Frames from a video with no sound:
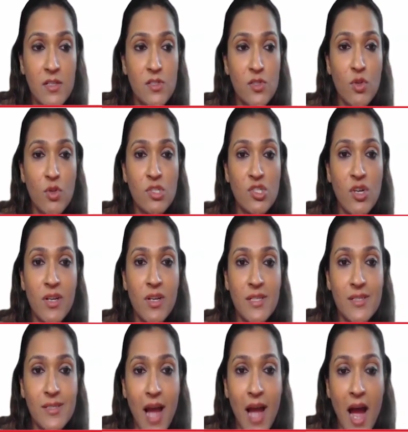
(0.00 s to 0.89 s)
So it's
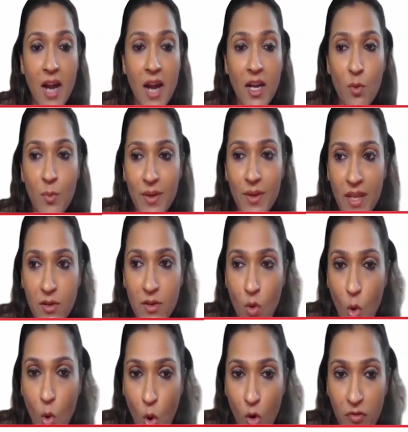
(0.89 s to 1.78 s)
going to start with
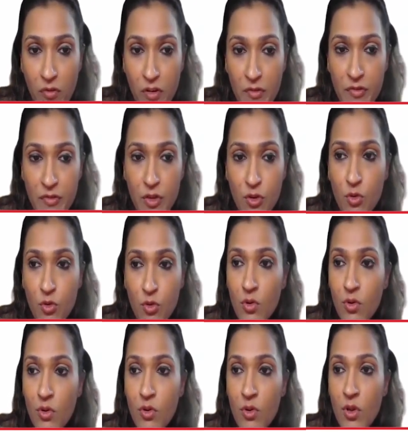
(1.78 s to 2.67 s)
an
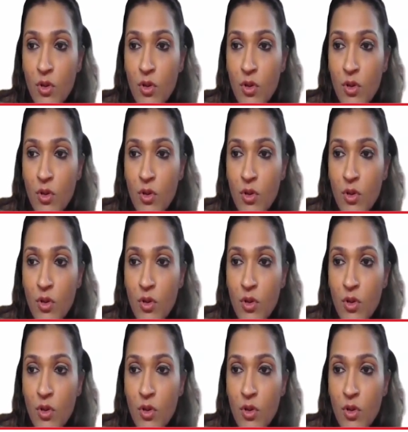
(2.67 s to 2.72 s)
overview,